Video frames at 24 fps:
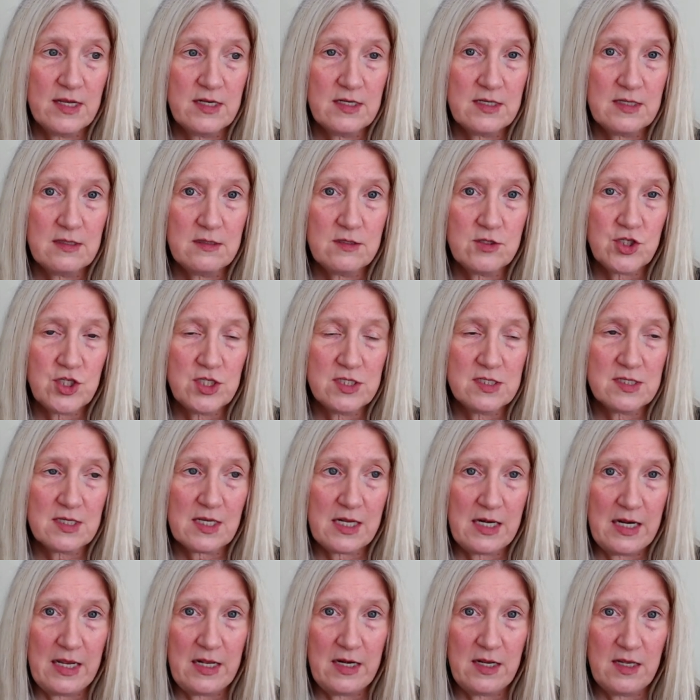and she's a
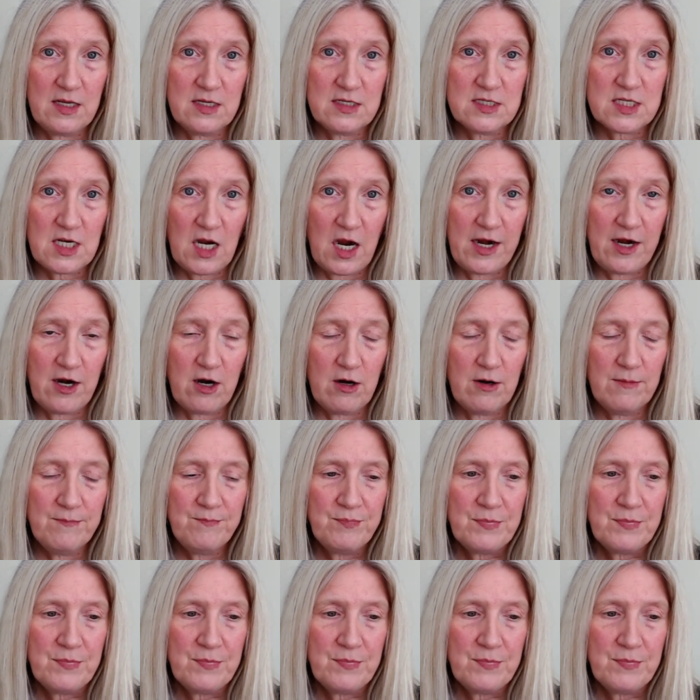Canadian dyer.